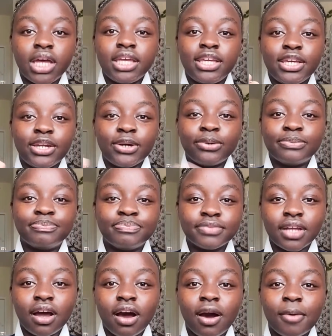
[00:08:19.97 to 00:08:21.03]
you know,
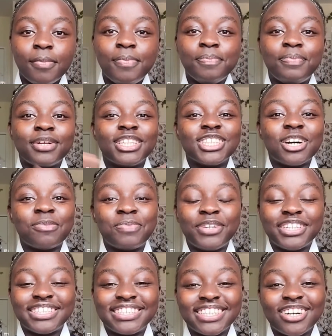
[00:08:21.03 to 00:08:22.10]
build up
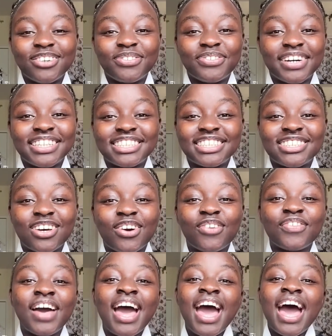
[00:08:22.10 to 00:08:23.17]
yourself and stuff.
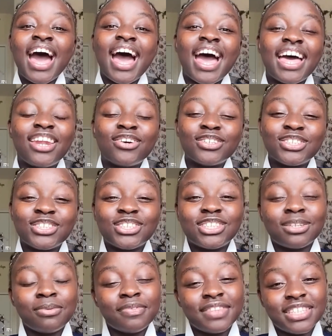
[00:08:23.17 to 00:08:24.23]
And also
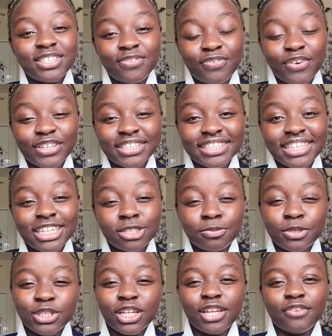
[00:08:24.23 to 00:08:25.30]
some of this funding,
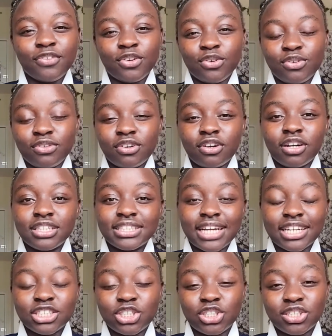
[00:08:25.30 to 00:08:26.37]
especially if you
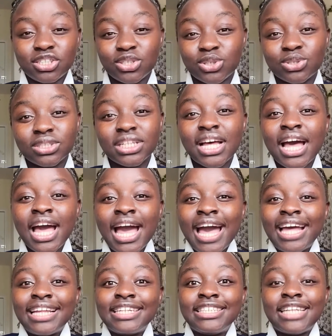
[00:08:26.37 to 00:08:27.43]
contact your school,
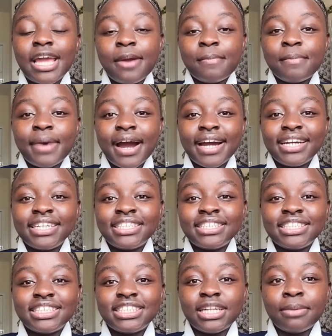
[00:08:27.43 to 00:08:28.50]
they
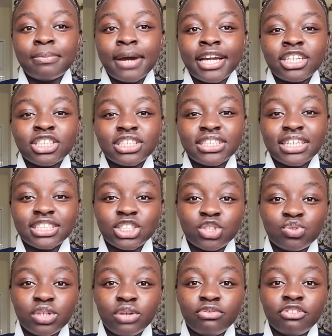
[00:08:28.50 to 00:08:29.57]
might not
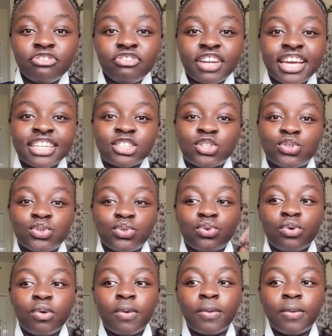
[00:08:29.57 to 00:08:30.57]
necessarily reflect to